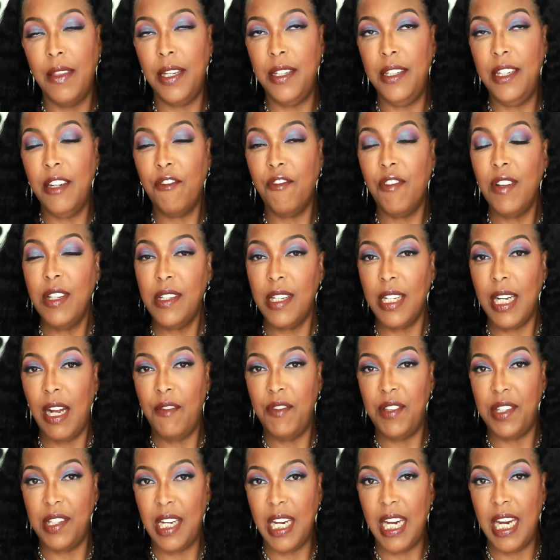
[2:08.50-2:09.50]
The difference that I've
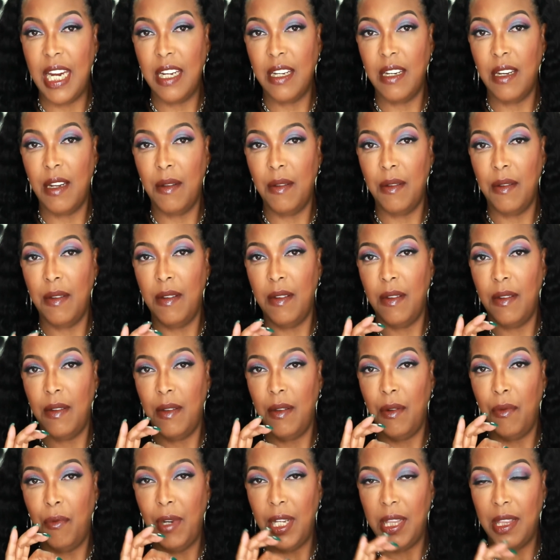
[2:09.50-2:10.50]
seen
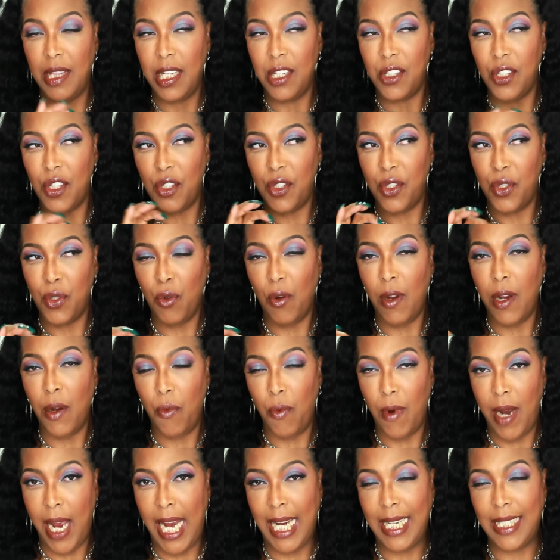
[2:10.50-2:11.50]
with this soy
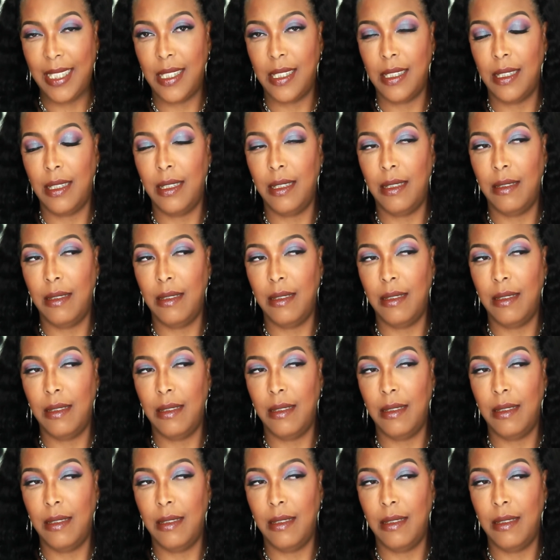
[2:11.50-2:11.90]
wax